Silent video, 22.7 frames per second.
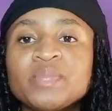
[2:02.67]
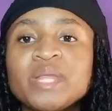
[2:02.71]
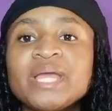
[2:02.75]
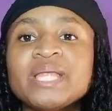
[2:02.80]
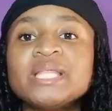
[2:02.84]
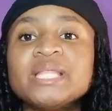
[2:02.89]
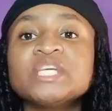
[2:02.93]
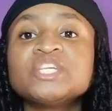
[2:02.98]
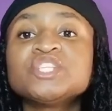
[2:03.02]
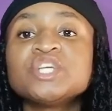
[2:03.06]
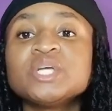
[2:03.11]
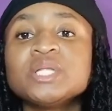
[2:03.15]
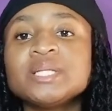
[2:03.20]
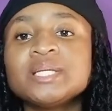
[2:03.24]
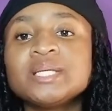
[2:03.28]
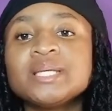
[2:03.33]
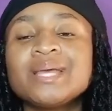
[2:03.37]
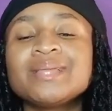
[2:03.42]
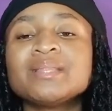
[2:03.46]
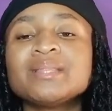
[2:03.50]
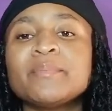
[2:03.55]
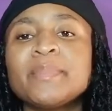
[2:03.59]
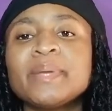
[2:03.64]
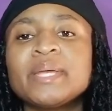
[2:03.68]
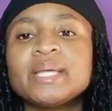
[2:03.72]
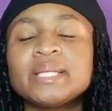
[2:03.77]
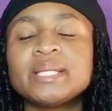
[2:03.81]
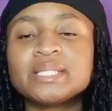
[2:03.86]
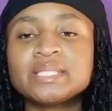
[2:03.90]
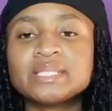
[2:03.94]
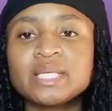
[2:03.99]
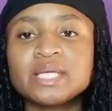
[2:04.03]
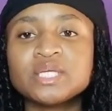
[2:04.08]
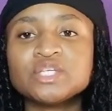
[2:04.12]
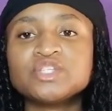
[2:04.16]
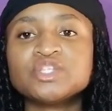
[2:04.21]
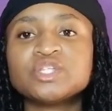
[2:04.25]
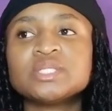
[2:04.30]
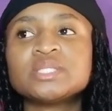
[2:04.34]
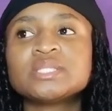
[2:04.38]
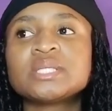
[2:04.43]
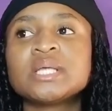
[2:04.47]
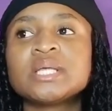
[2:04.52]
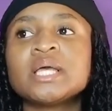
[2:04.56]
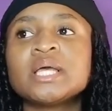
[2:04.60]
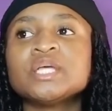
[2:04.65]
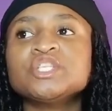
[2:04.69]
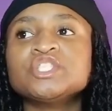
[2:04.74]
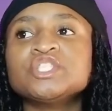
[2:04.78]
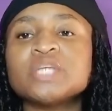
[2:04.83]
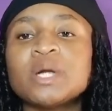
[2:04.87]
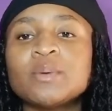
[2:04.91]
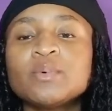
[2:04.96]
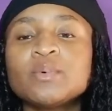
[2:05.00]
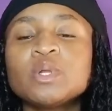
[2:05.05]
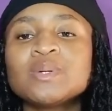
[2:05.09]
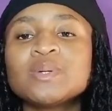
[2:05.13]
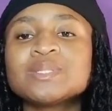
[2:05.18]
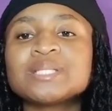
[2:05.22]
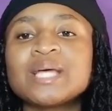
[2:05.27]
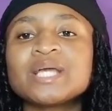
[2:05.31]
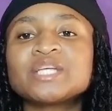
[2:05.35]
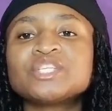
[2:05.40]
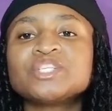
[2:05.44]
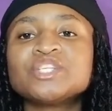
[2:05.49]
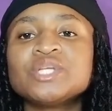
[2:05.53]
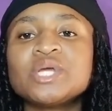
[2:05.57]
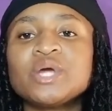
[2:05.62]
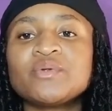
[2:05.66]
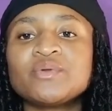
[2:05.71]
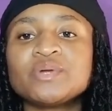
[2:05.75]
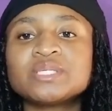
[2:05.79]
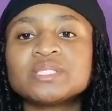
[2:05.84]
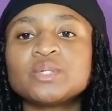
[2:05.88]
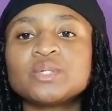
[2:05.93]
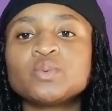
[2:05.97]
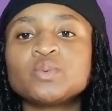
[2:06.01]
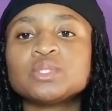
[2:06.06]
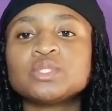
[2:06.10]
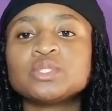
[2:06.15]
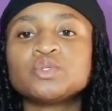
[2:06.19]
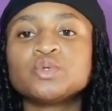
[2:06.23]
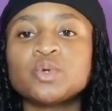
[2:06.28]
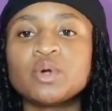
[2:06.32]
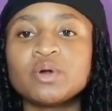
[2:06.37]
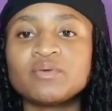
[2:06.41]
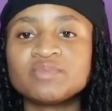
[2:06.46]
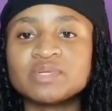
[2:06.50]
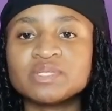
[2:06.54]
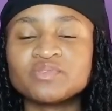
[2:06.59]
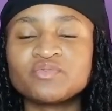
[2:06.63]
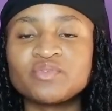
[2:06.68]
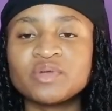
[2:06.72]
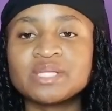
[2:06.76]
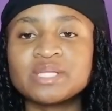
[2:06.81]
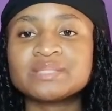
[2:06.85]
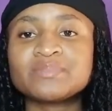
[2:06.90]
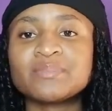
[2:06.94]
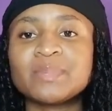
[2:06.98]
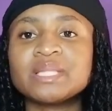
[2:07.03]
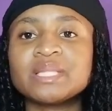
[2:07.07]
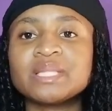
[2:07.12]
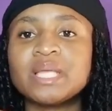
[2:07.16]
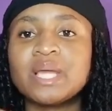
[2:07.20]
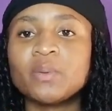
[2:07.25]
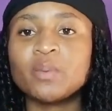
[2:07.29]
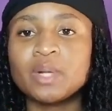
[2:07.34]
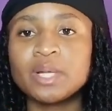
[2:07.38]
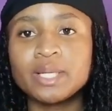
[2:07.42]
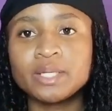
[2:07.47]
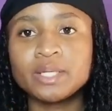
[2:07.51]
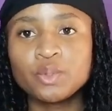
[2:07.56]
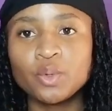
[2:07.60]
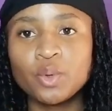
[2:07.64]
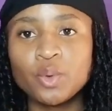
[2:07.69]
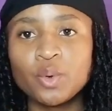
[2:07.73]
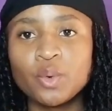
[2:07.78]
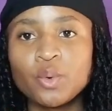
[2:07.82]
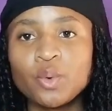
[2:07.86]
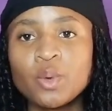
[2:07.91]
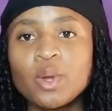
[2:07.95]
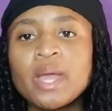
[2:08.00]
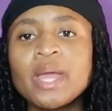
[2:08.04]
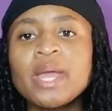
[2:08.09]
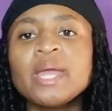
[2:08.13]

initially, in the beginning stages, Njabulo was actually arrested with 2 of his friends, but they were let go.